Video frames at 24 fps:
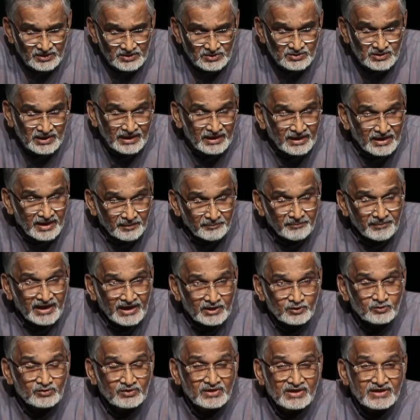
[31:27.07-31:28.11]
So I'll come
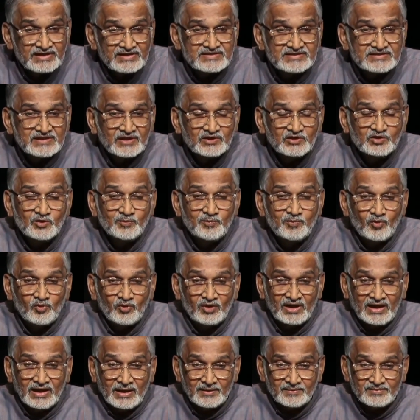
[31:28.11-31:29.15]
back to the constructive
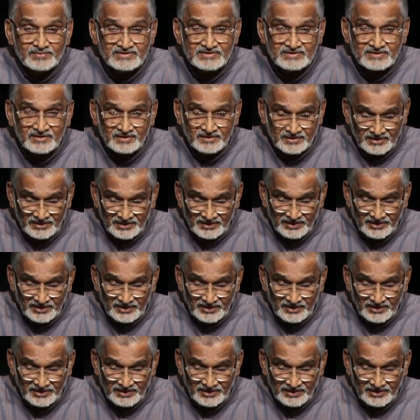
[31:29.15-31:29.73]
programs